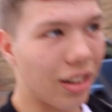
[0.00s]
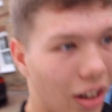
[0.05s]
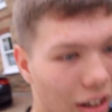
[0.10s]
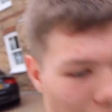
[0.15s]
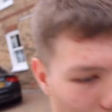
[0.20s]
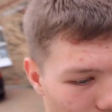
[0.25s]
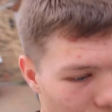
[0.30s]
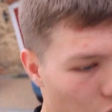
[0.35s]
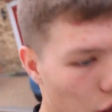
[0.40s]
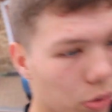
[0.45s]
Can't
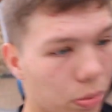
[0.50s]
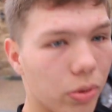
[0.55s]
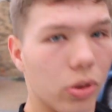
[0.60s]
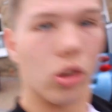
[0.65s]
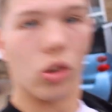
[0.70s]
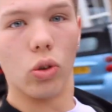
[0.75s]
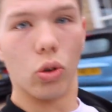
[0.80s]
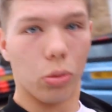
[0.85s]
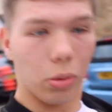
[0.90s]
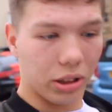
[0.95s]
actually open
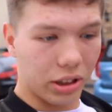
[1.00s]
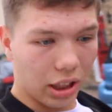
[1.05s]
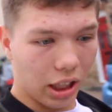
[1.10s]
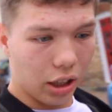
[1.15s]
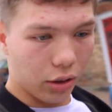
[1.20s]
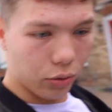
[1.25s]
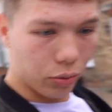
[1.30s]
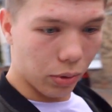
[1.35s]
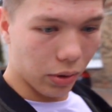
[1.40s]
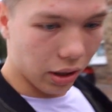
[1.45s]
the door
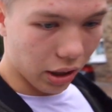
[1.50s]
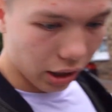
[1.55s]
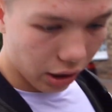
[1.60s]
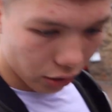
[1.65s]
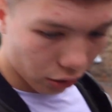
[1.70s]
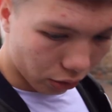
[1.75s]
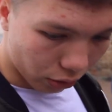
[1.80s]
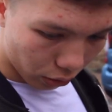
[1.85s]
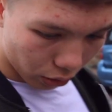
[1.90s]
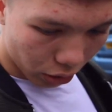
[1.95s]
myself with
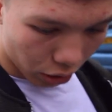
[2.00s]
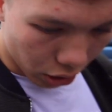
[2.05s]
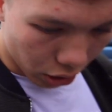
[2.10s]
this.